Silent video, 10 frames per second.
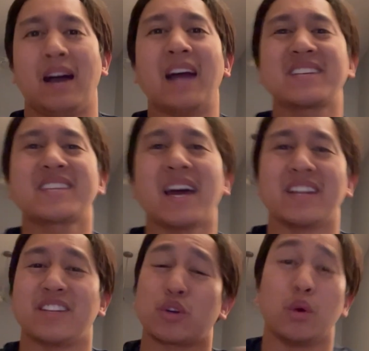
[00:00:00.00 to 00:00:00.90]
I
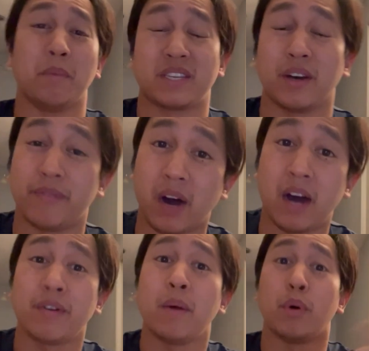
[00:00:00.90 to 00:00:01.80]
decided to cool myself
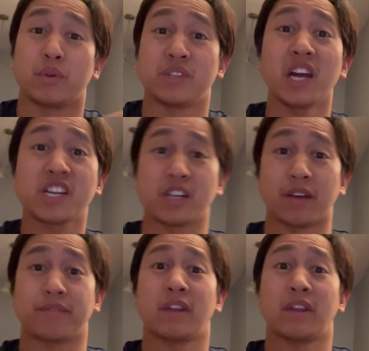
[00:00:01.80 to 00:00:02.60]
off post night shift